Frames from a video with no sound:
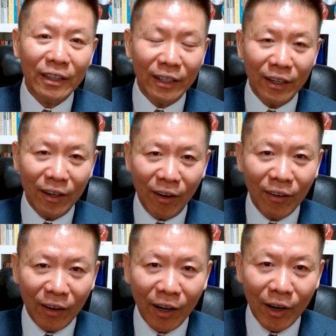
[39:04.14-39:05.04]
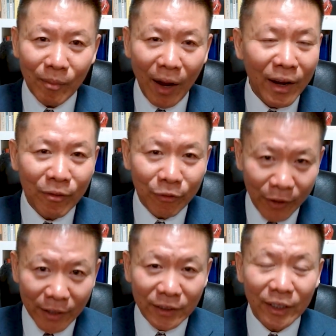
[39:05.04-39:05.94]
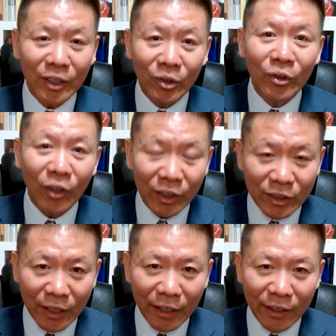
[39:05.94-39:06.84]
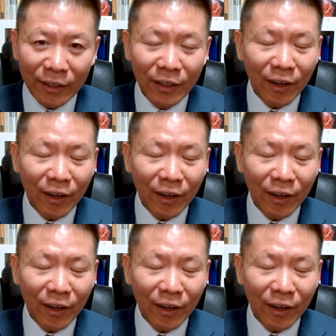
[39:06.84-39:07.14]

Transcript: their long arm. I have friends in New York City.